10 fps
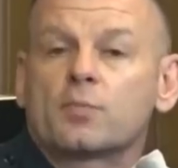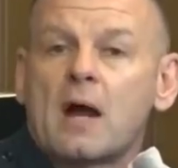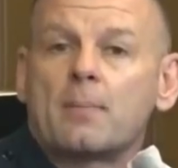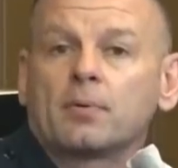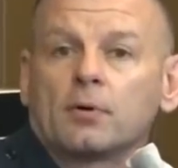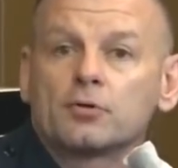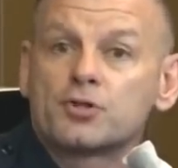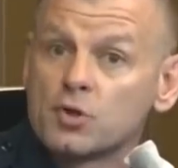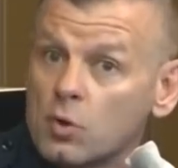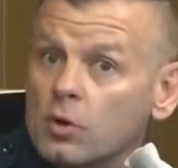was proper
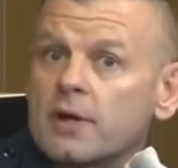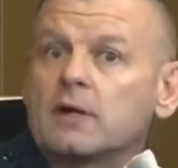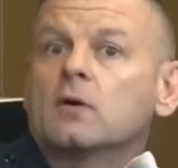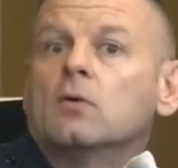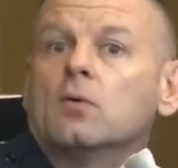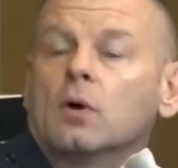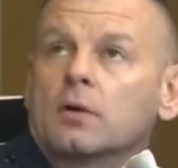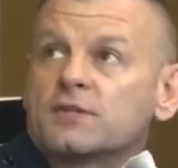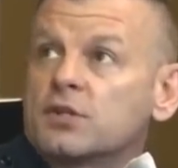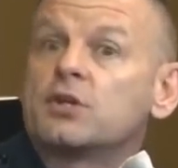shoring
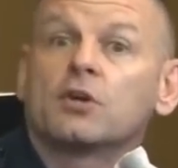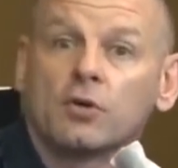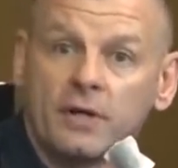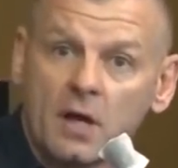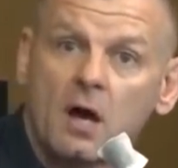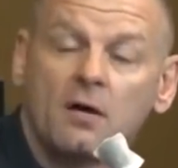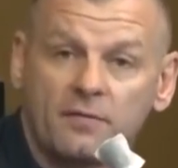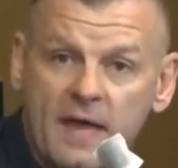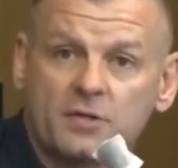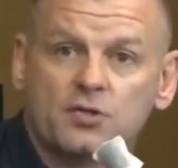or securing
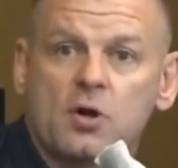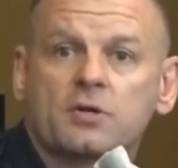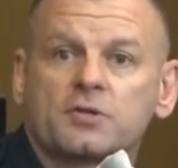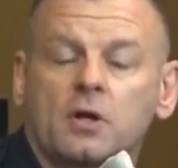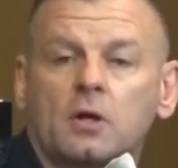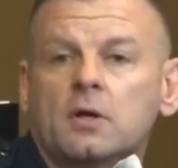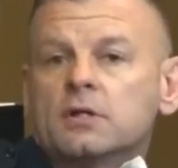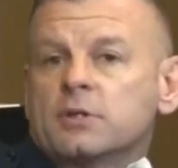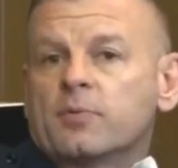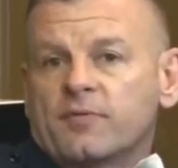of that structure
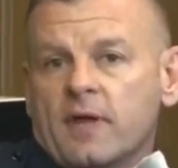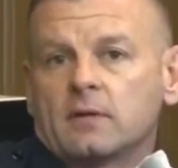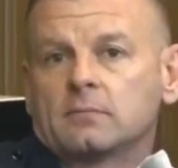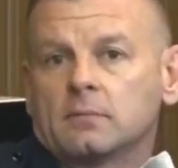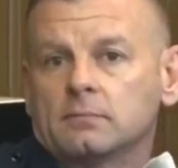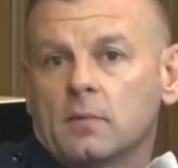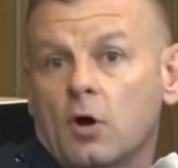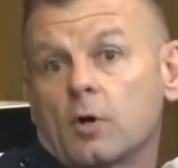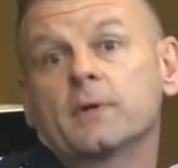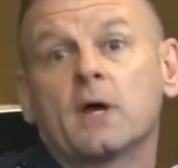to prevent
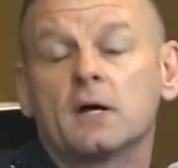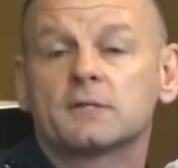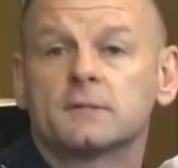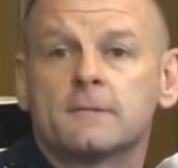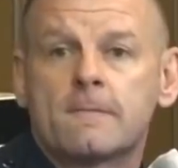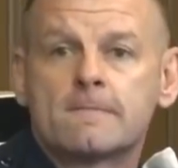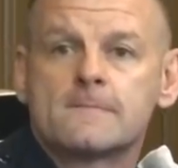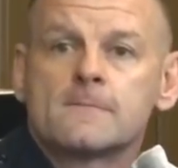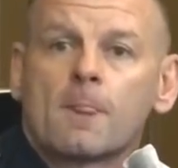harming us. All right,